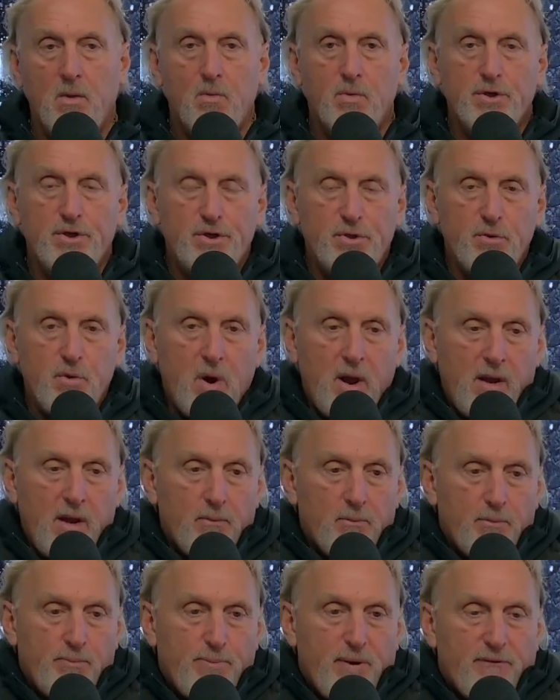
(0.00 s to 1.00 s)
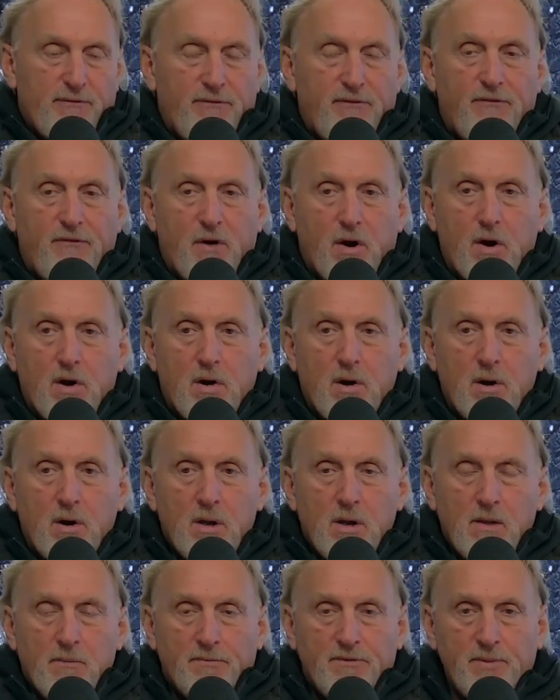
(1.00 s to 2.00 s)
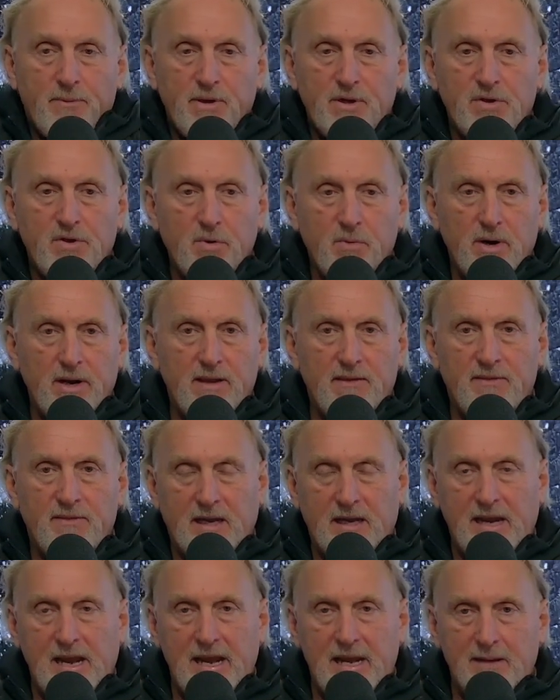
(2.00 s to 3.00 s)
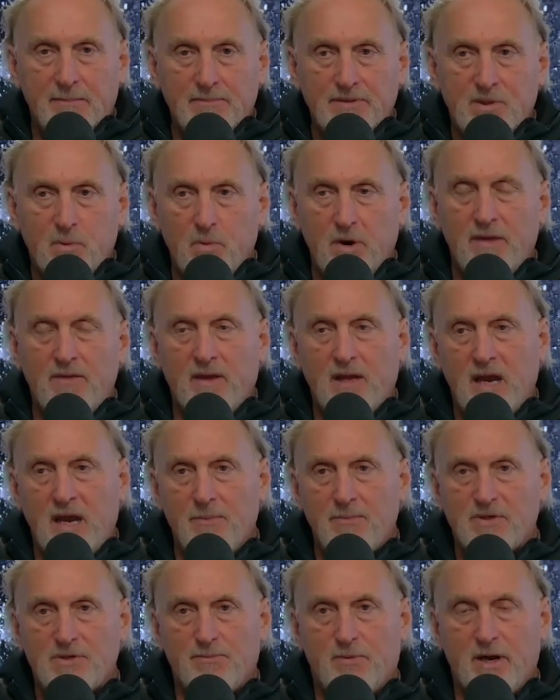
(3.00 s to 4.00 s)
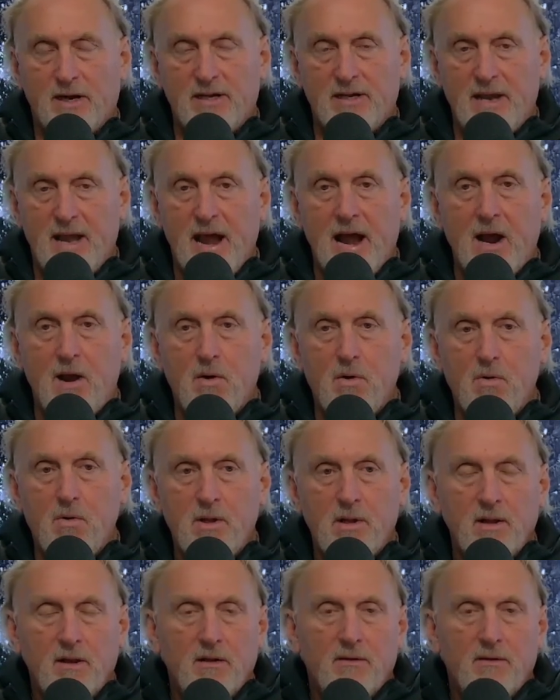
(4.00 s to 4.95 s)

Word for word: Would you yeah. prefer to be doing the games the way the game is played now